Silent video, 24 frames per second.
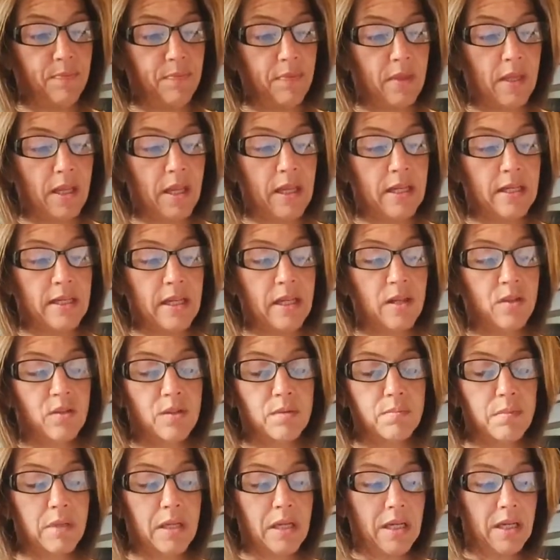it tells
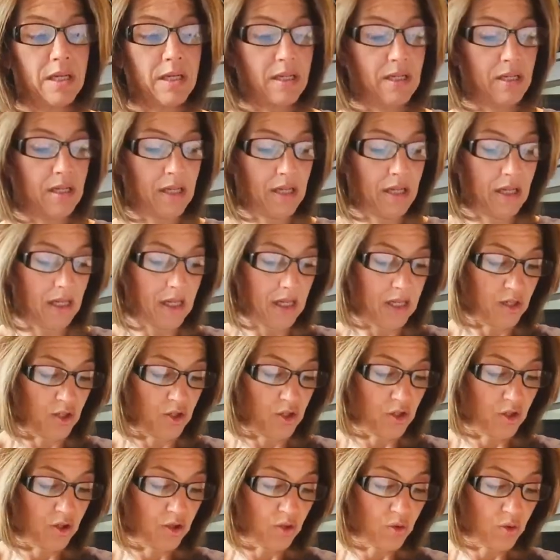me
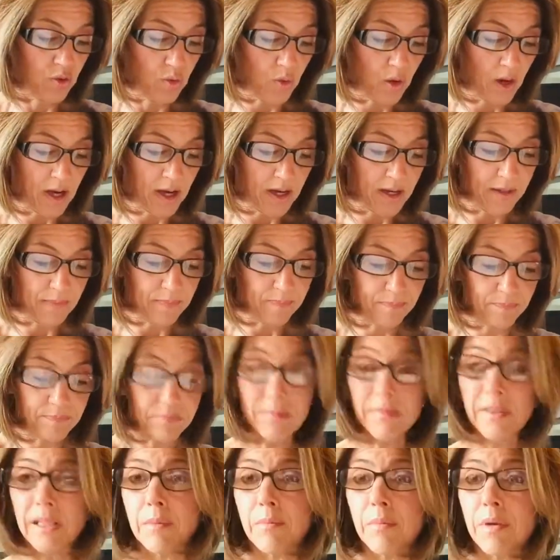to
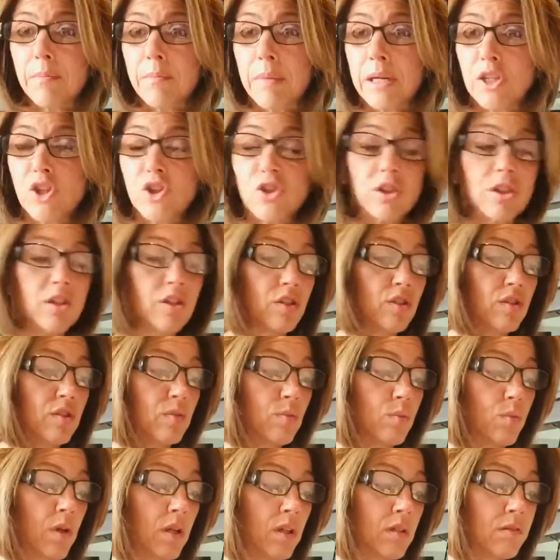limit my sugars.
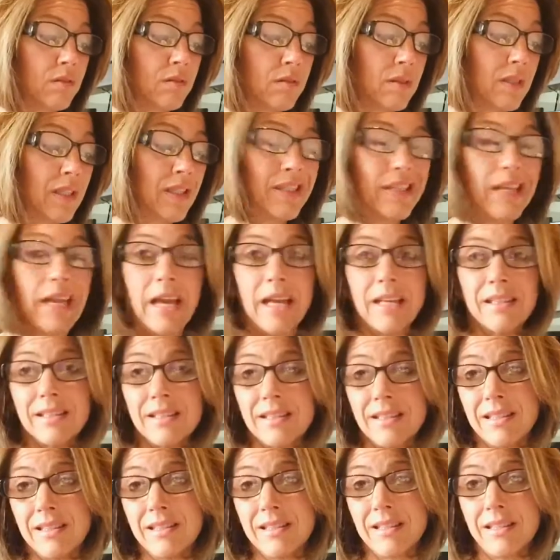Well, this
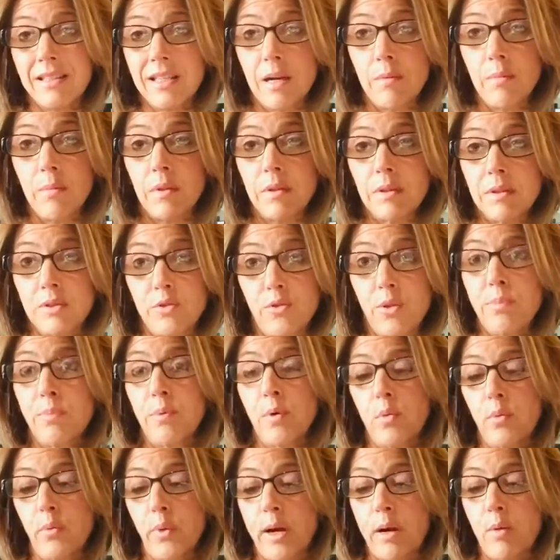is a double, triple
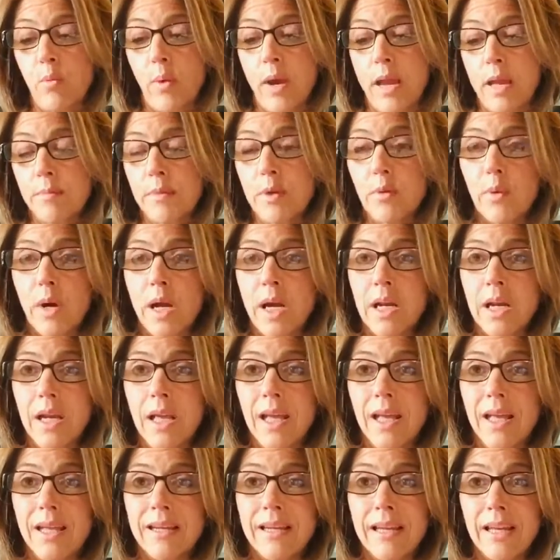whammy, right?
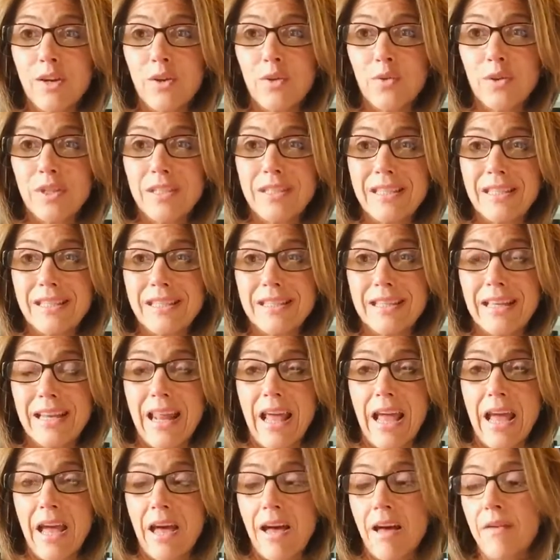Not only does it
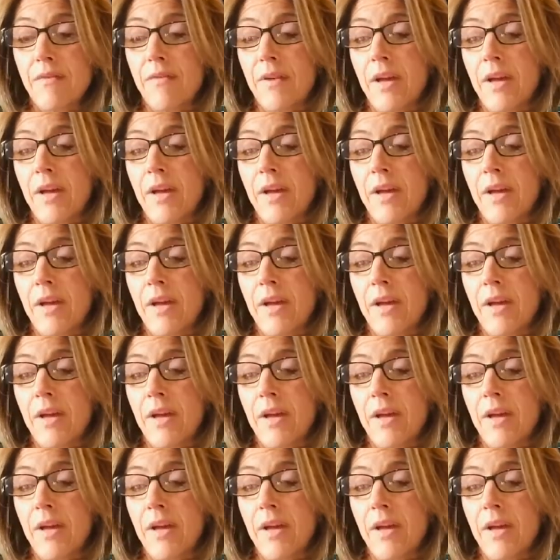have